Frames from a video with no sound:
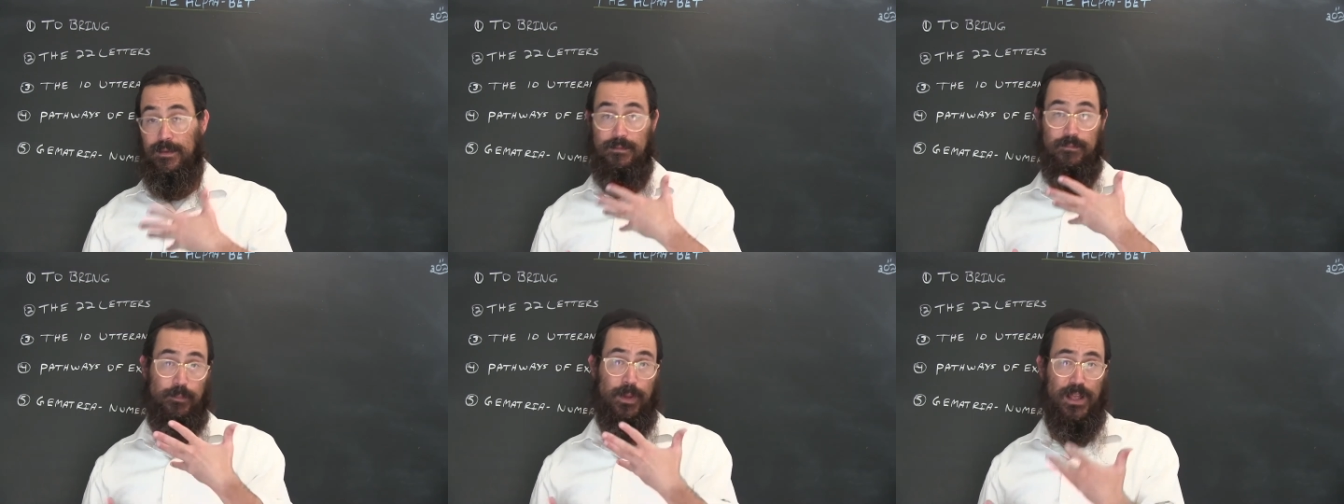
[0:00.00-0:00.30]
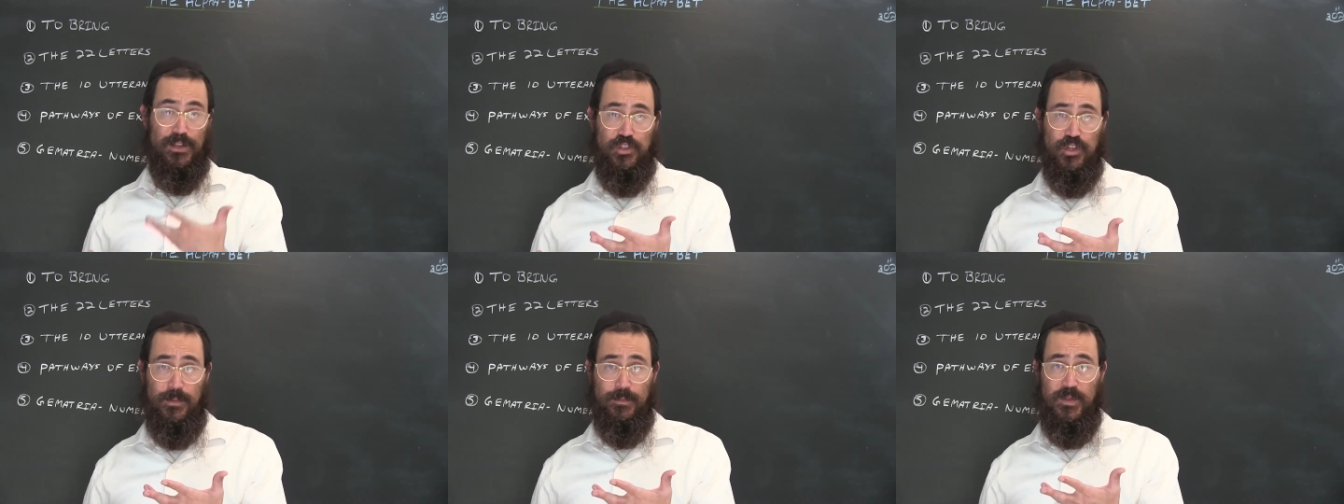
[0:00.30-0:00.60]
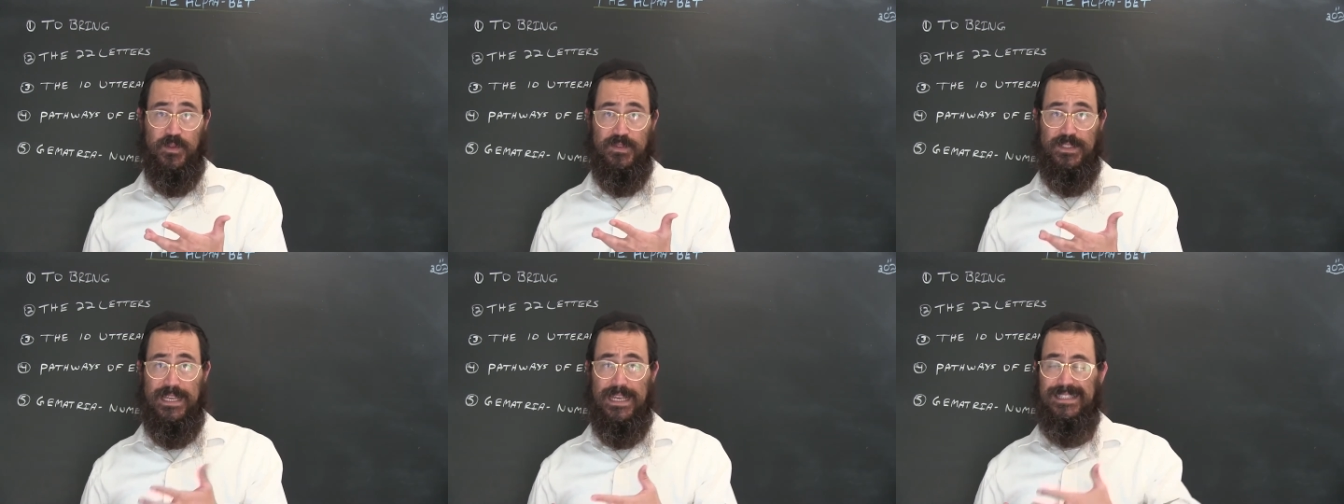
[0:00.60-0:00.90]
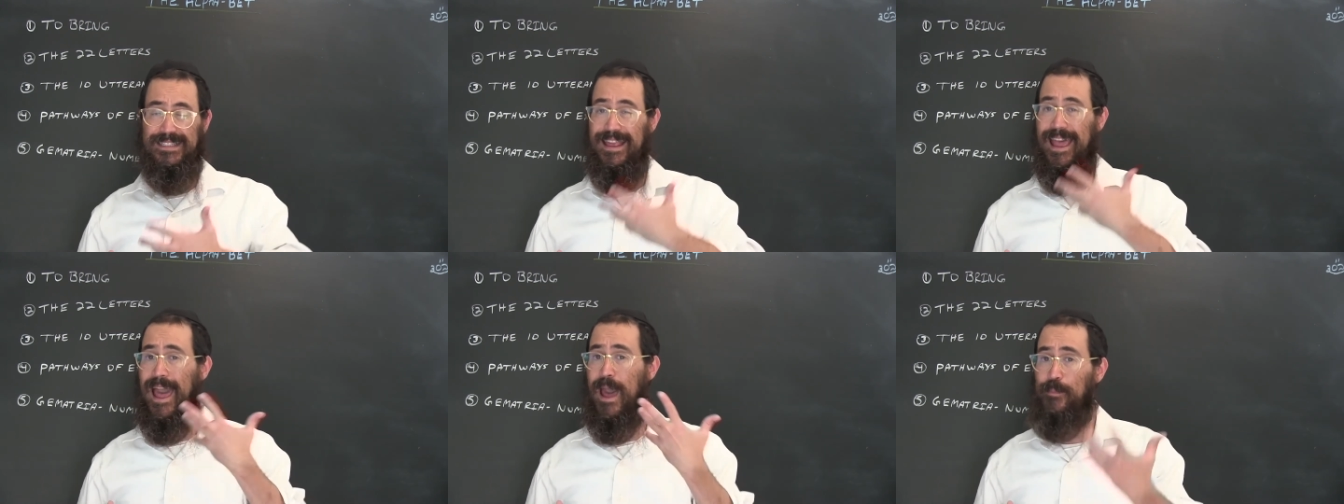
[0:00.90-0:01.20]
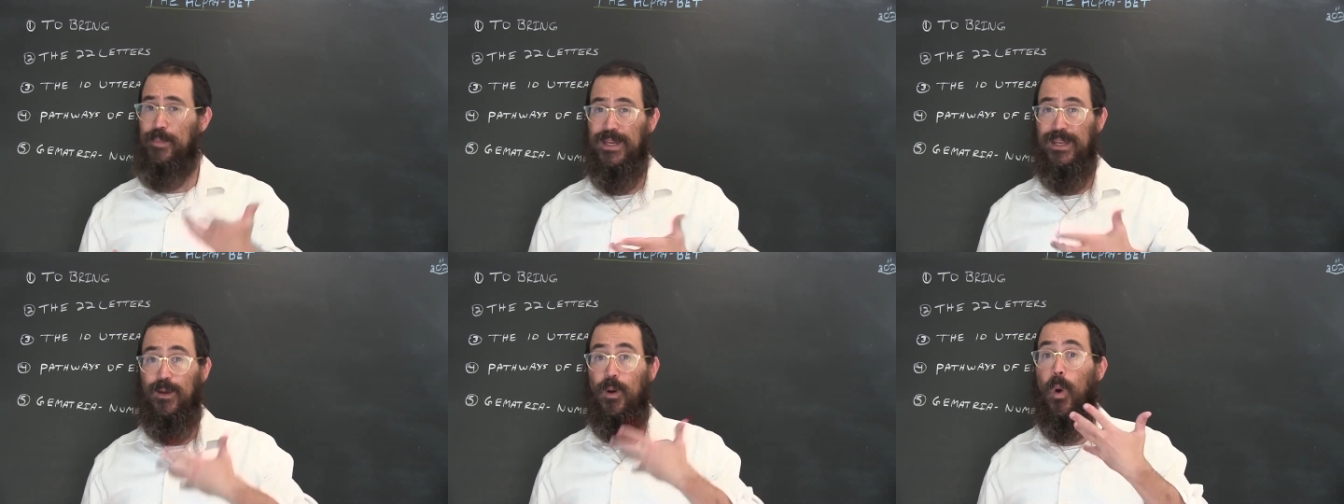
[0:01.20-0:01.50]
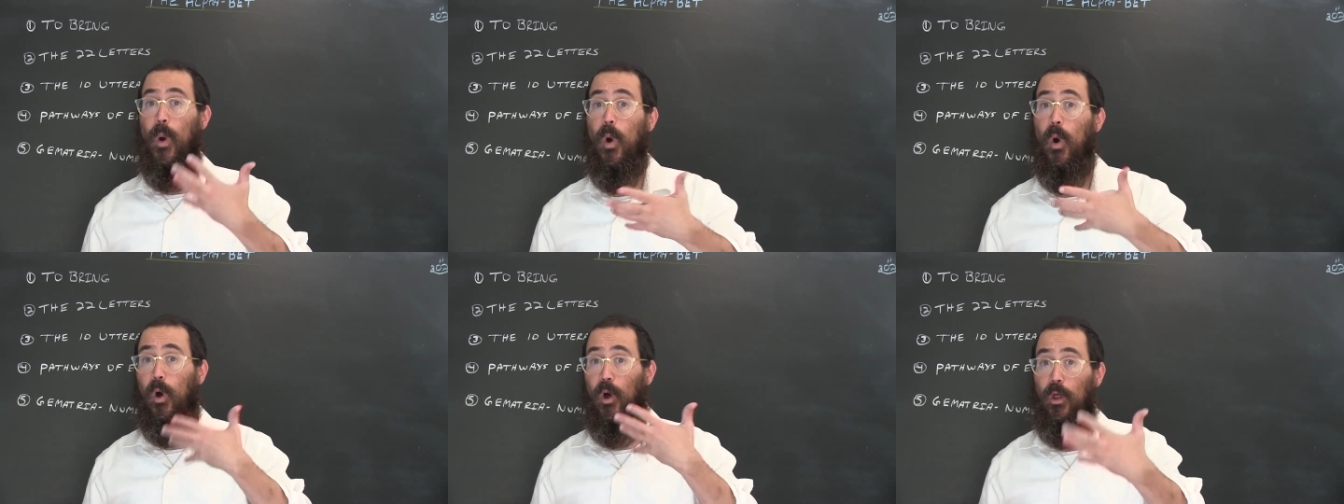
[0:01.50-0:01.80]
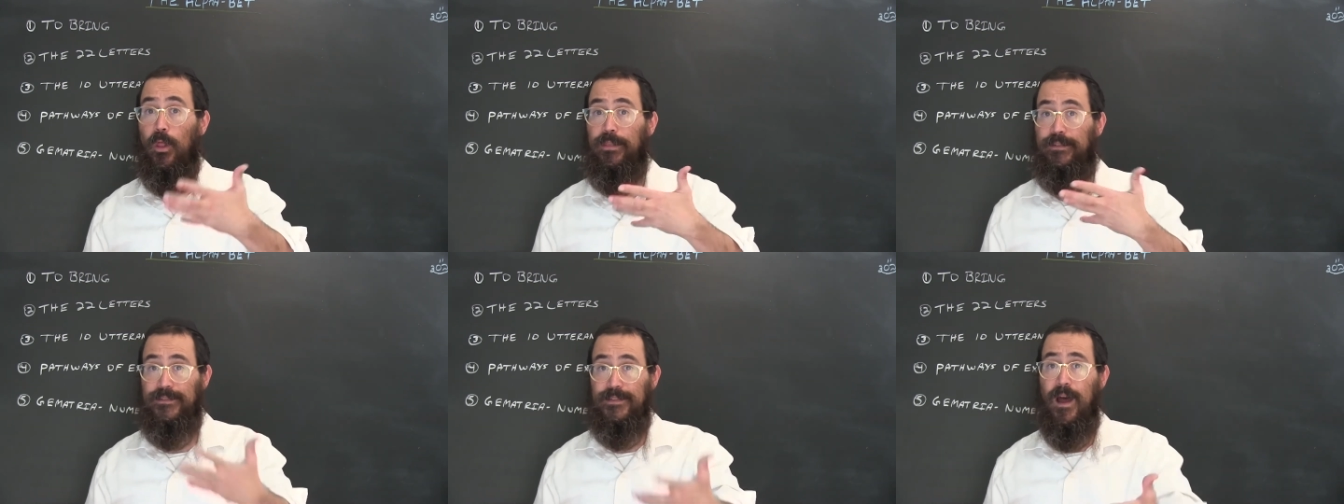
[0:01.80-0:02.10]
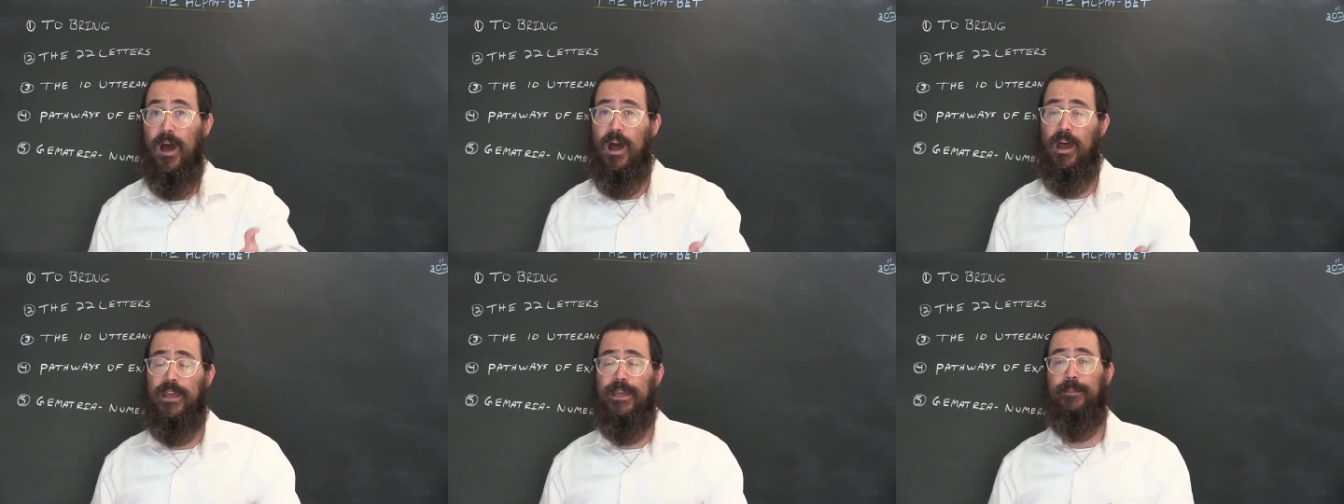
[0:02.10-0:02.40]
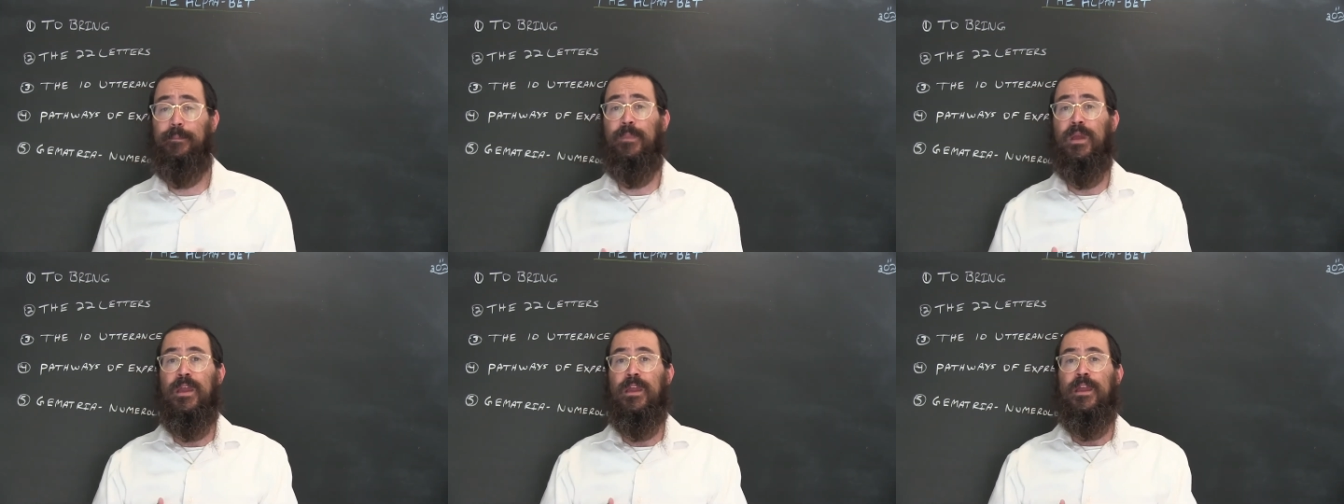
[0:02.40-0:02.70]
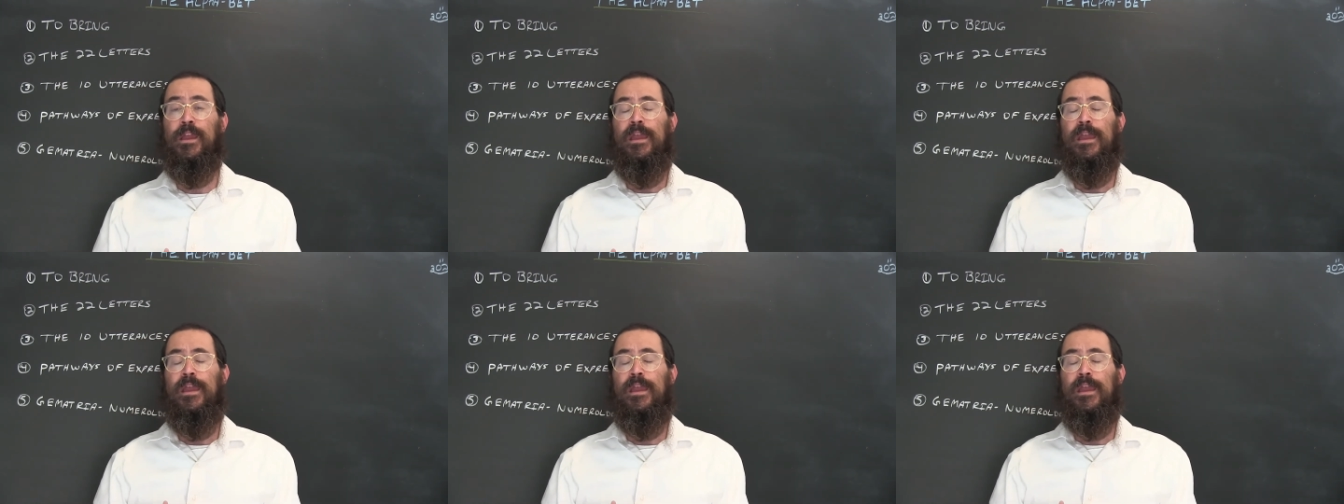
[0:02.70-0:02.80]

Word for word: and Baal Shem Tov says happening all the time,